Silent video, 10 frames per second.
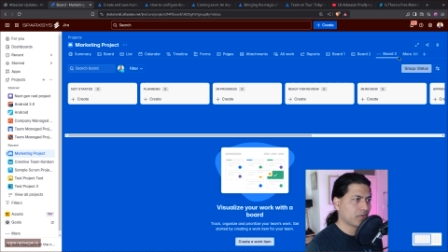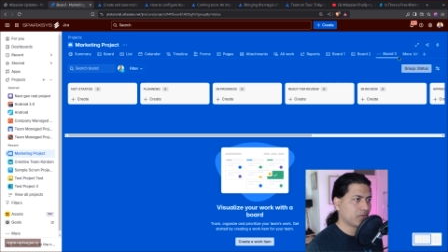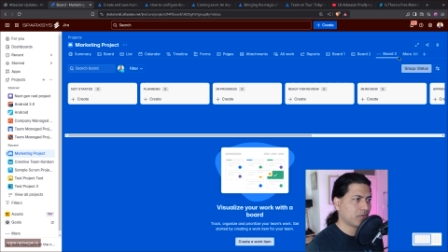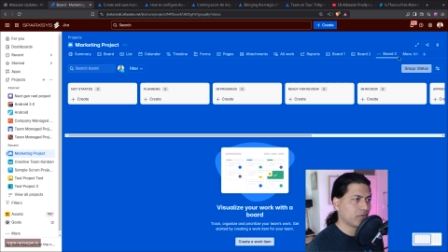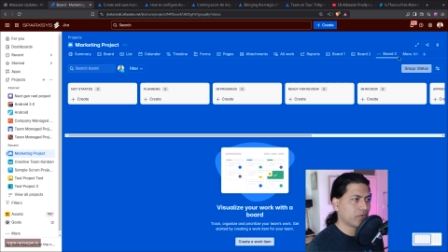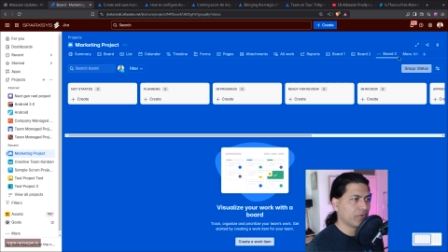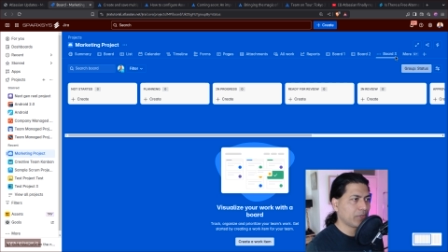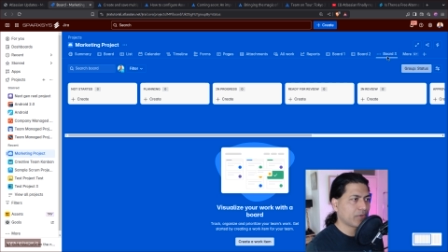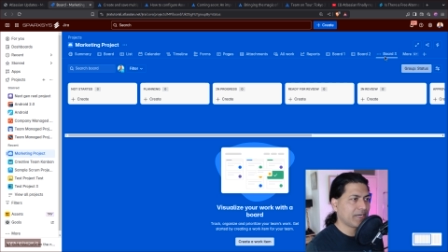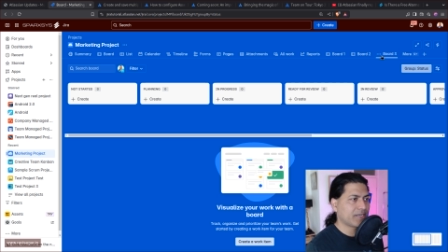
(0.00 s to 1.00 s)
So
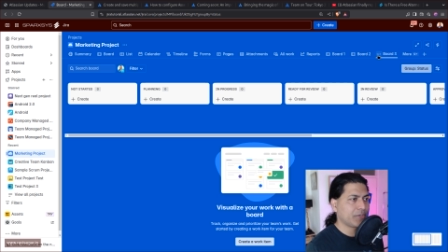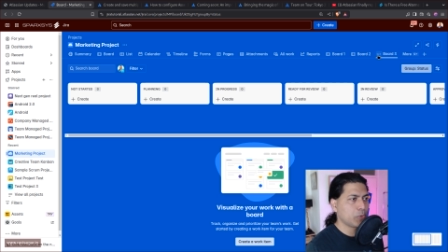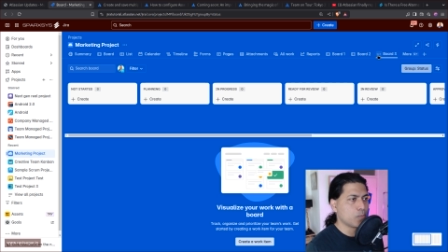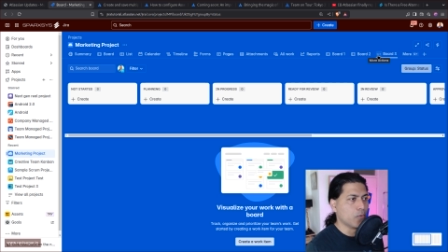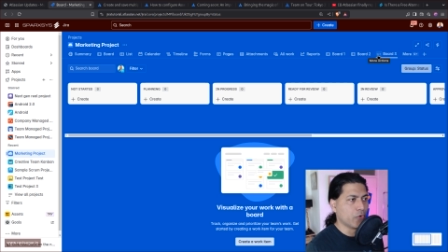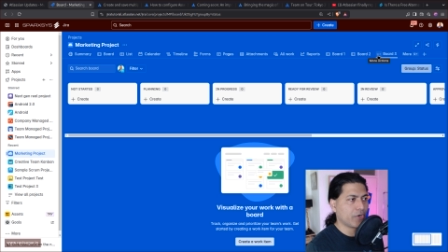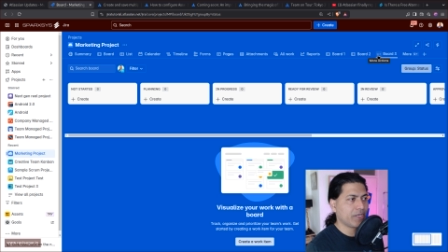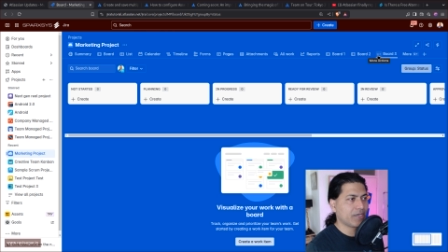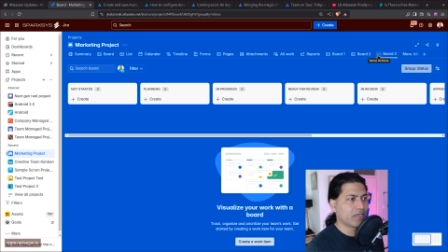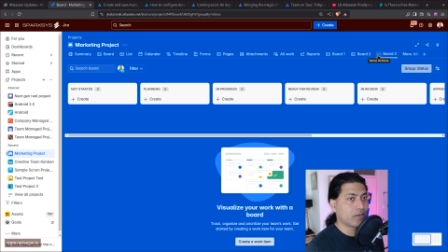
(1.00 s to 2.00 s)
when you create a new
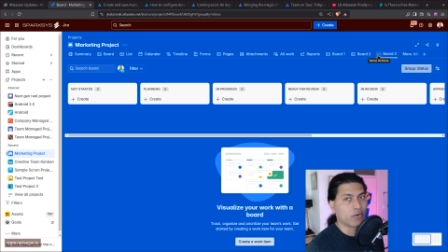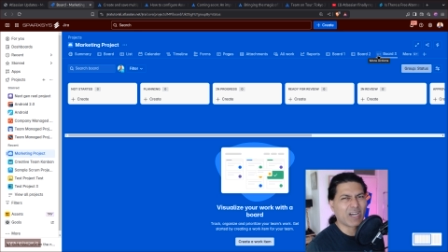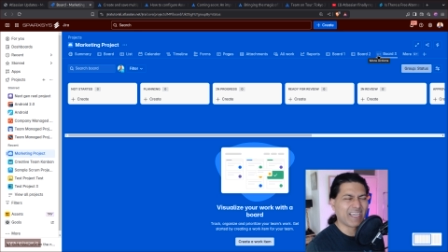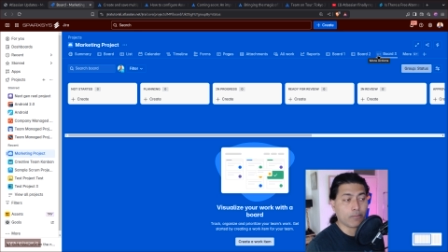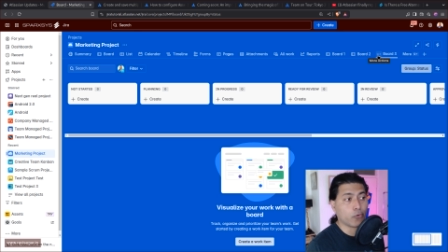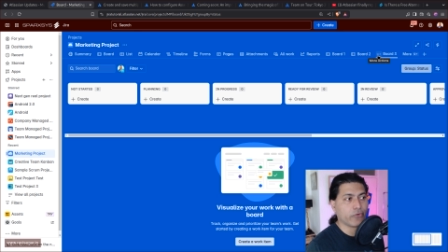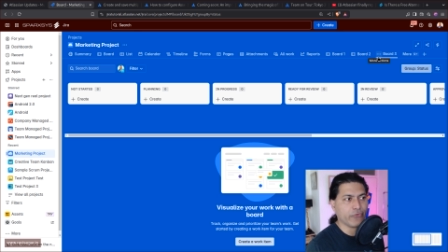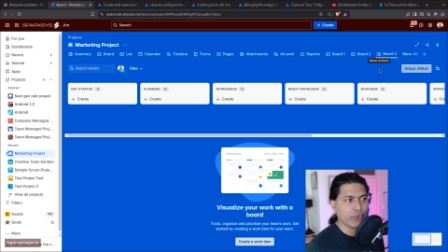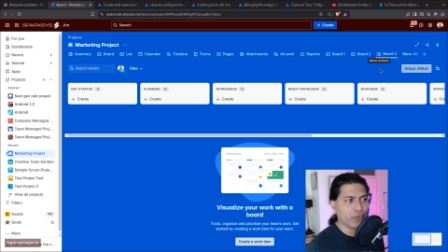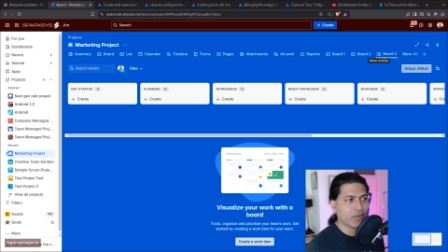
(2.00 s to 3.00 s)
board here, again,
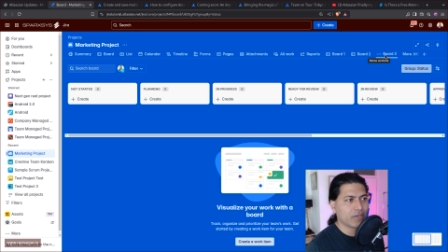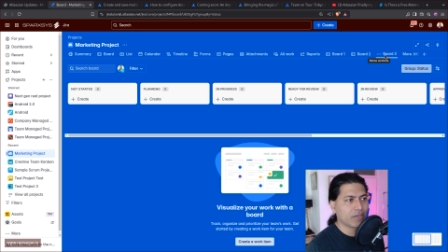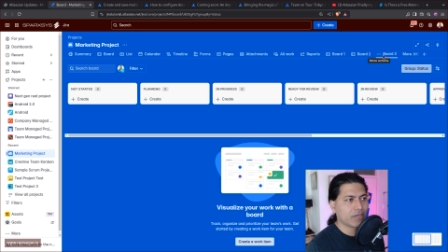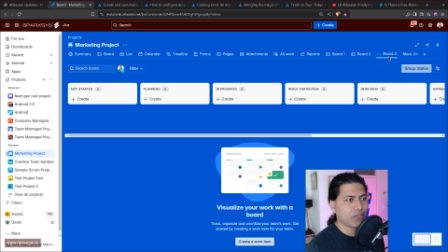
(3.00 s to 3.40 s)
board view,